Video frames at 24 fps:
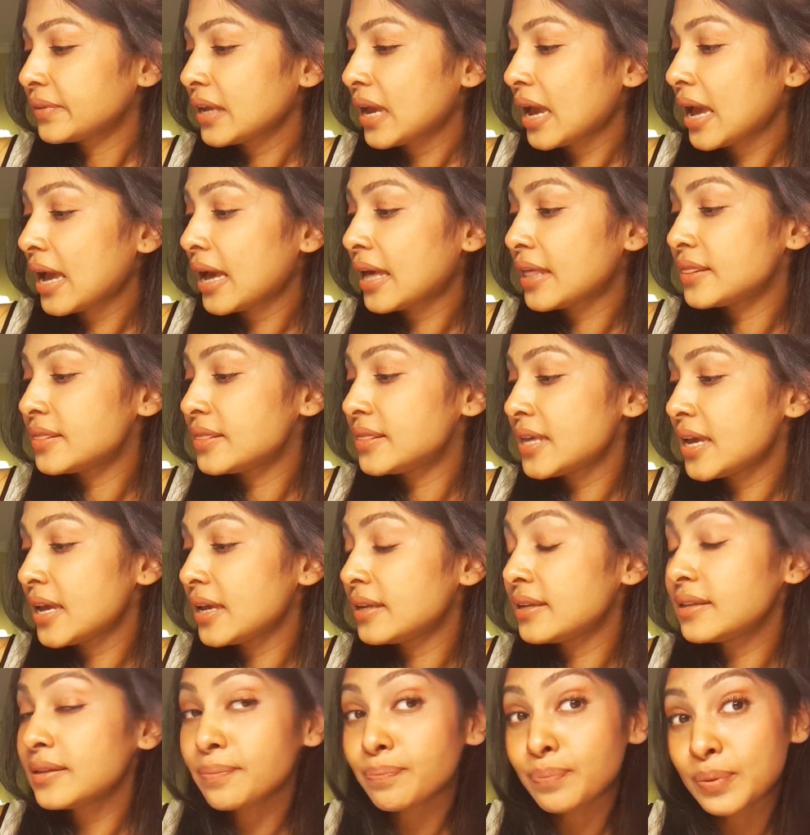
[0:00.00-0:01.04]
And
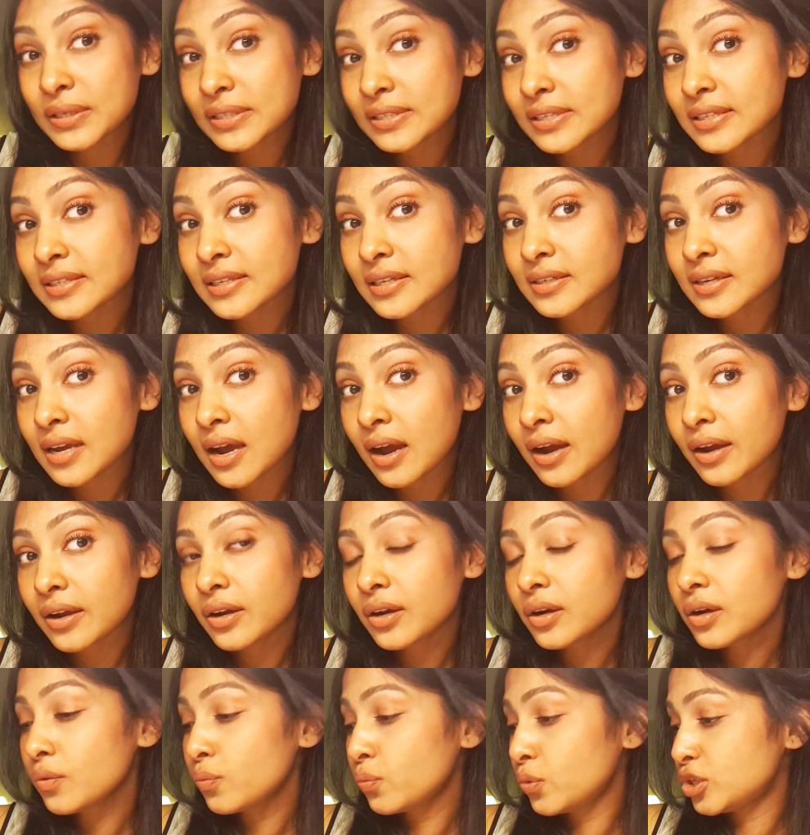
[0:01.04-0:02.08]
then business
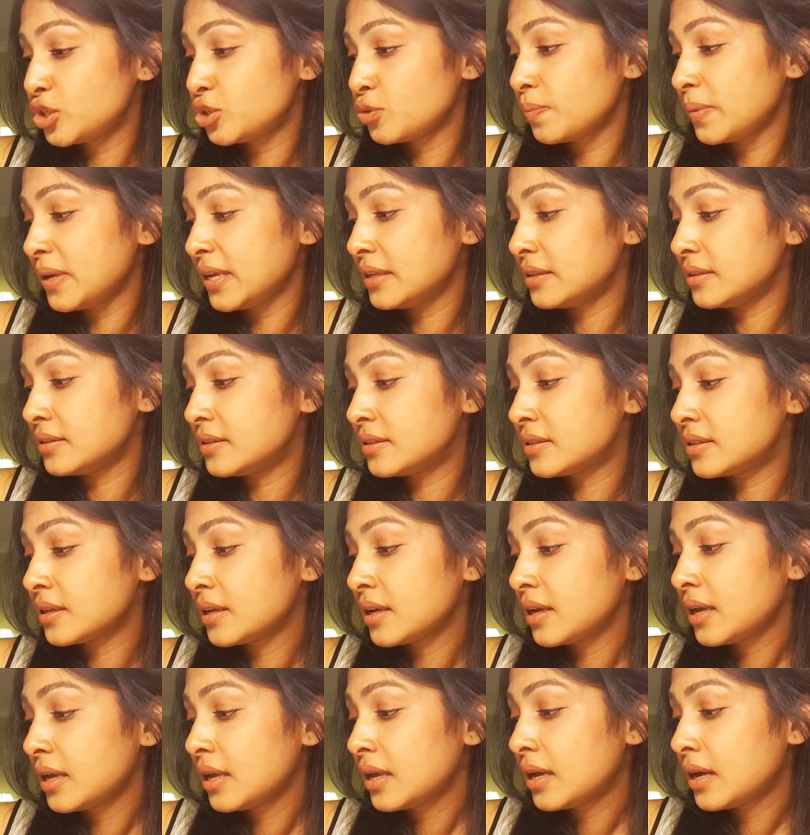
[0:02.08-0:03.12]
attire, which means
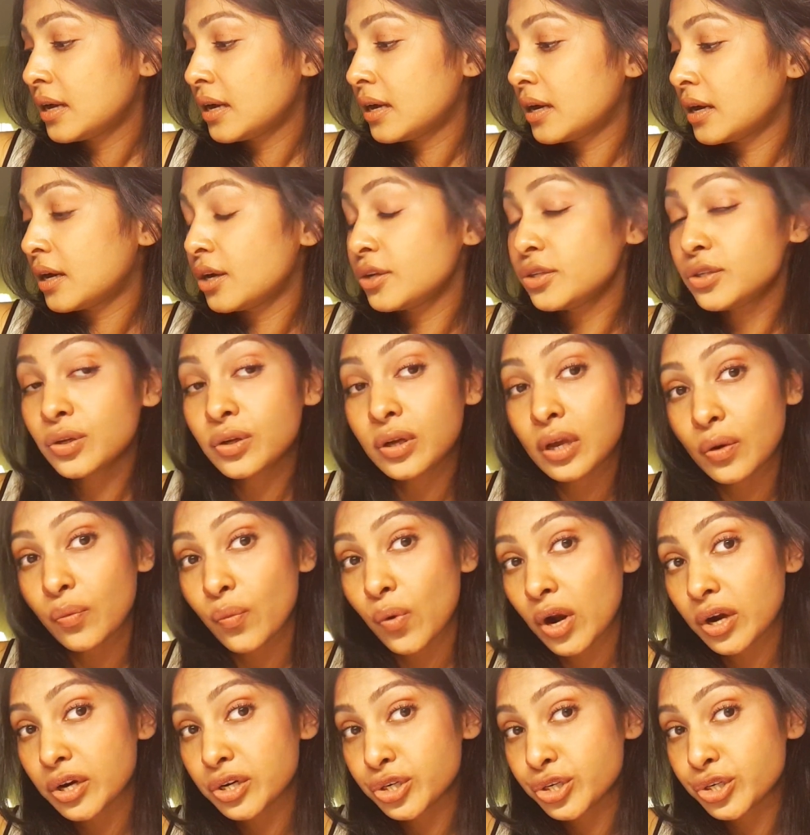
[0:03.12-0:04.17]
you can
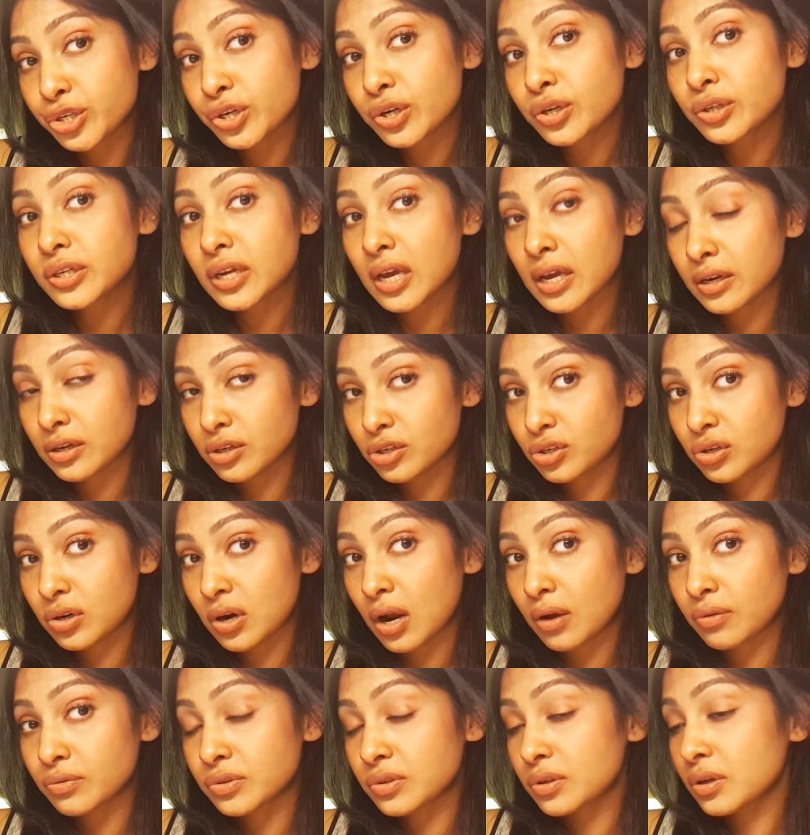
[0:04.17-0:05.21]
wear a shirt and a
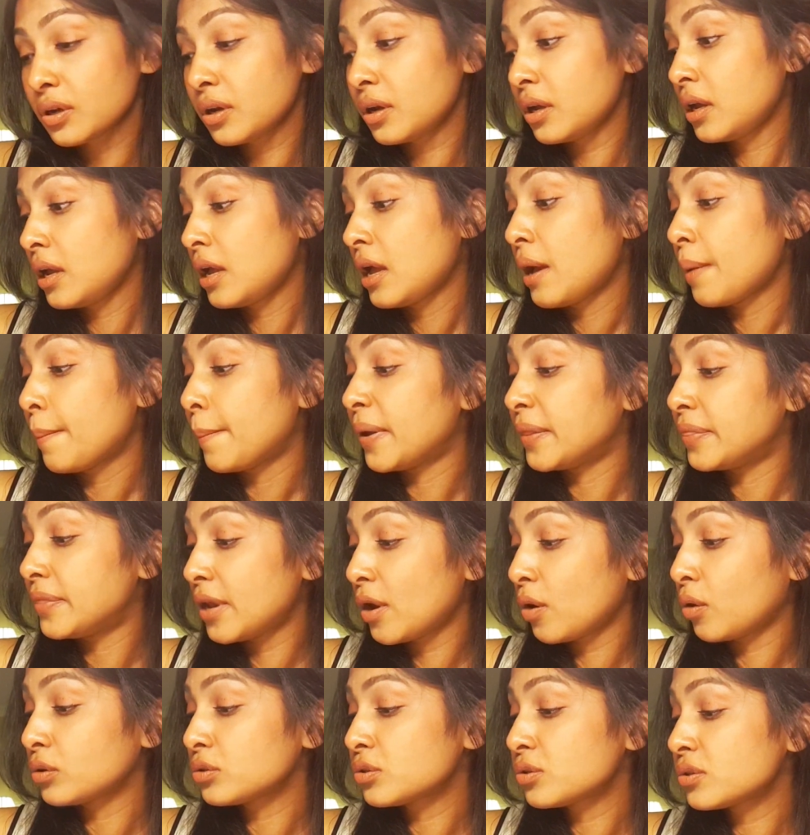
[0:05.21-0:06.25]
trouser, but they
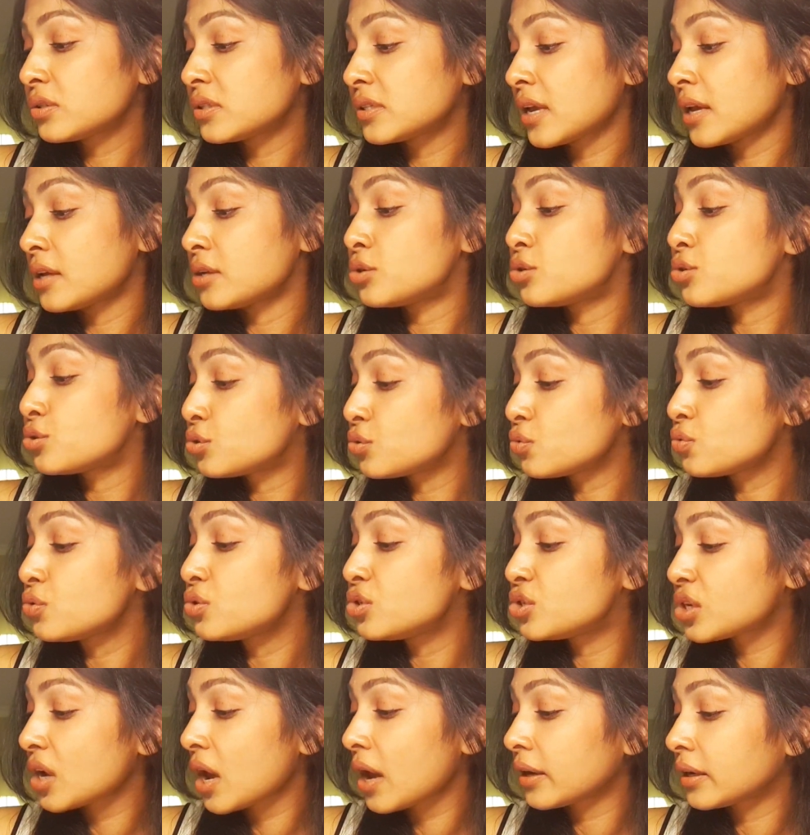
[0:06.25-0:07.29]
also said
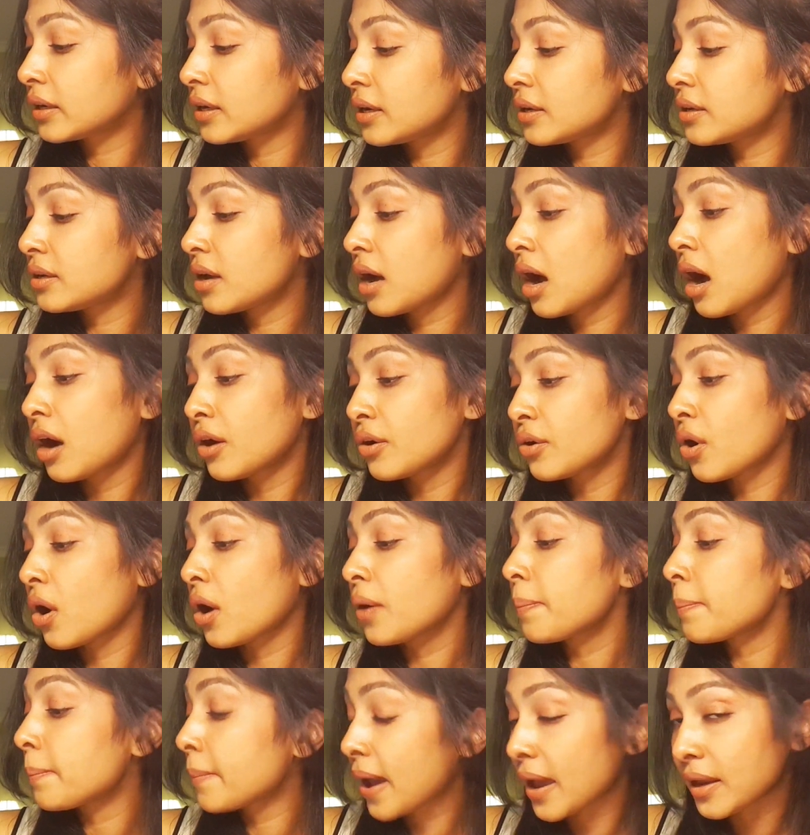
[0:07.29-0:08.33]
suit, jacket are
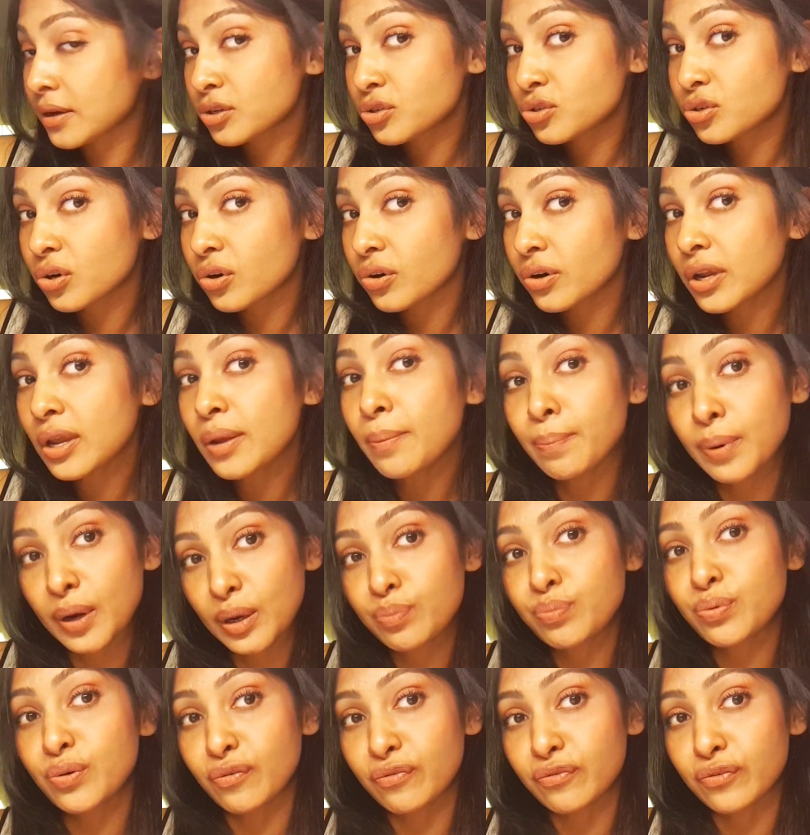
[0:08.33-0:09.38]
not mandatory
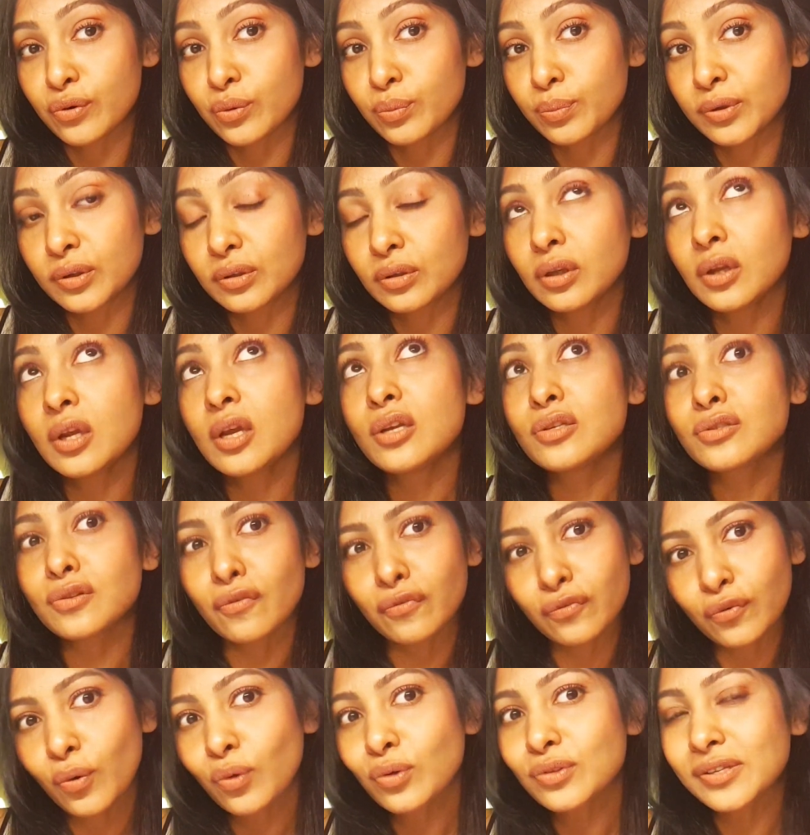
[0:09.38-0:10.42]
but preferable. So
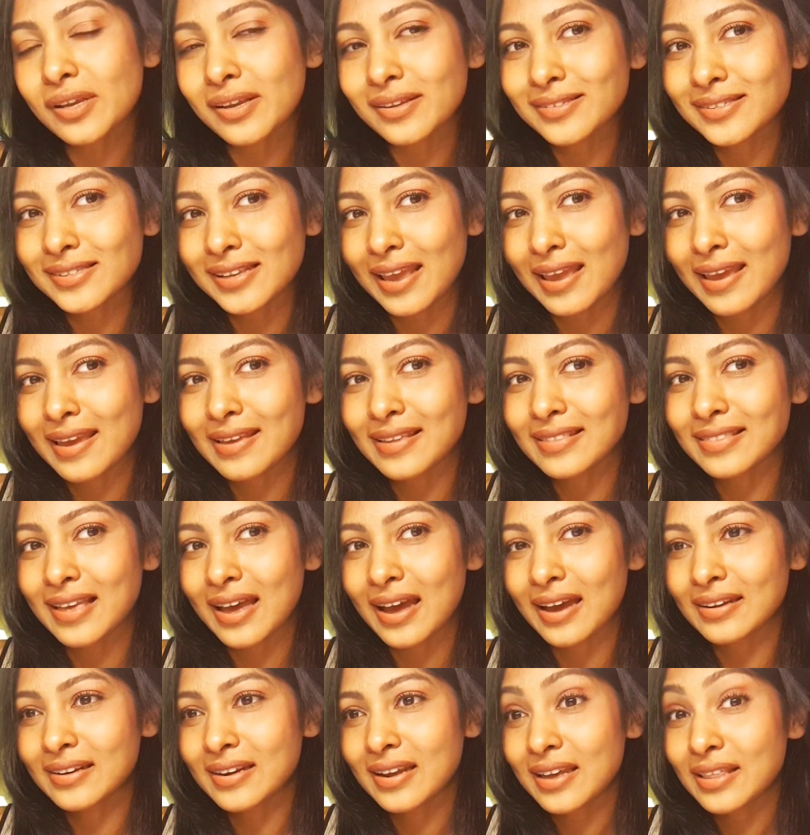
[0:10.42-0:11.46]
of course they're saying
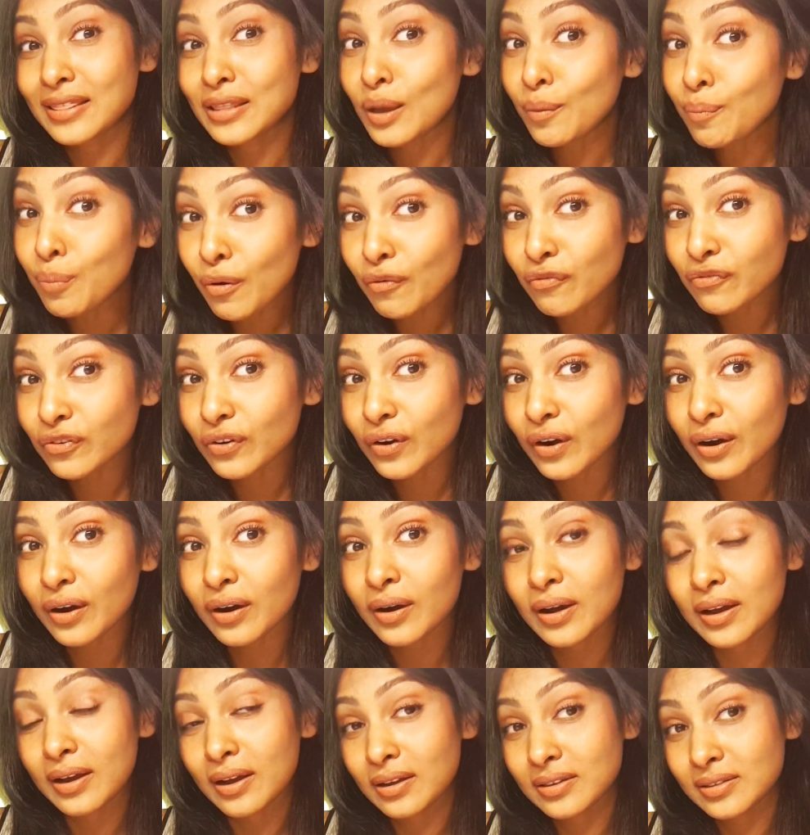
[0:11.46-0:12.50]
that they prefer
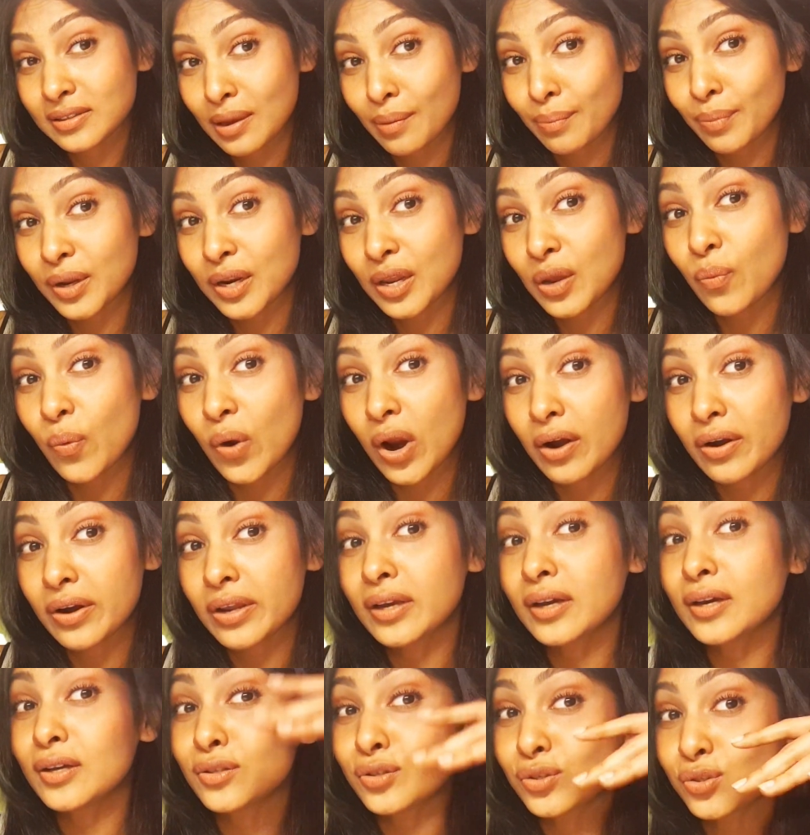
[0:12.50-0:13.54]
somebody
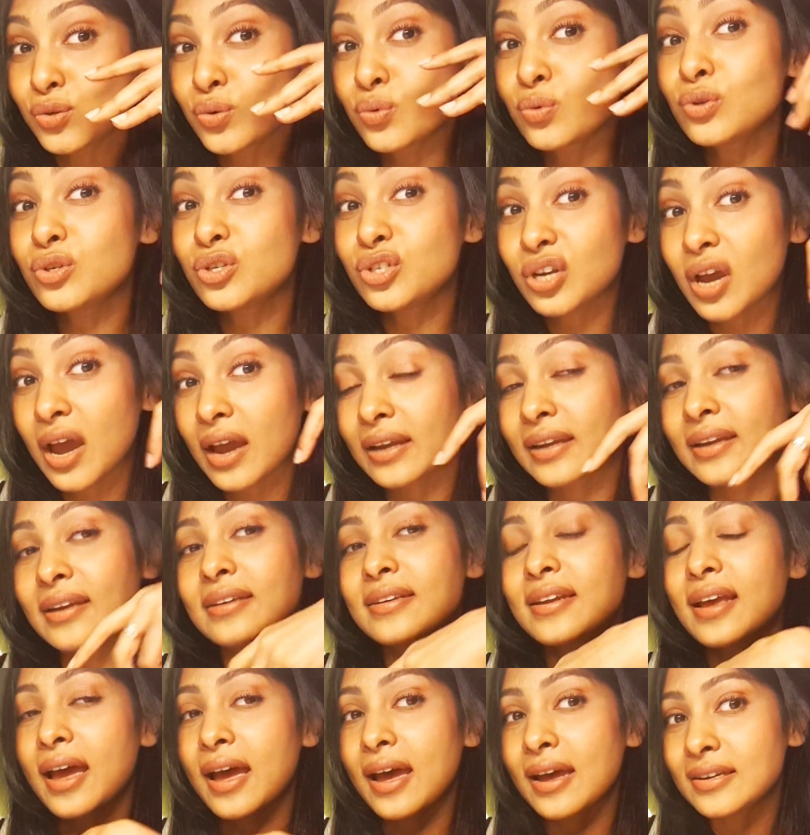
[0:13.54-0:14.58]
wearing a suit,
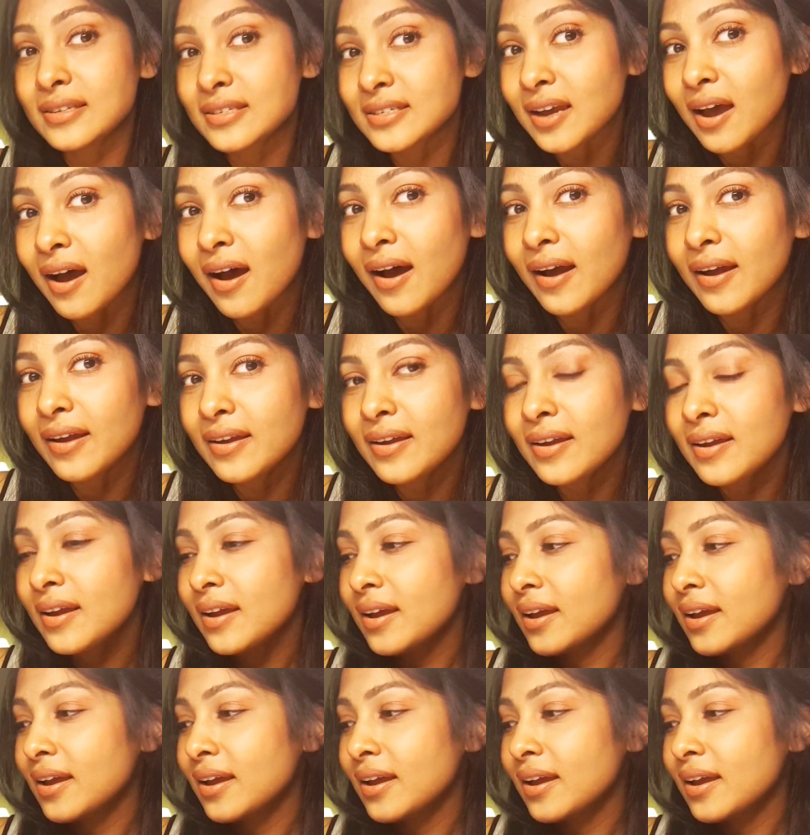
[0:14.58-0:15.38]
jacket and tie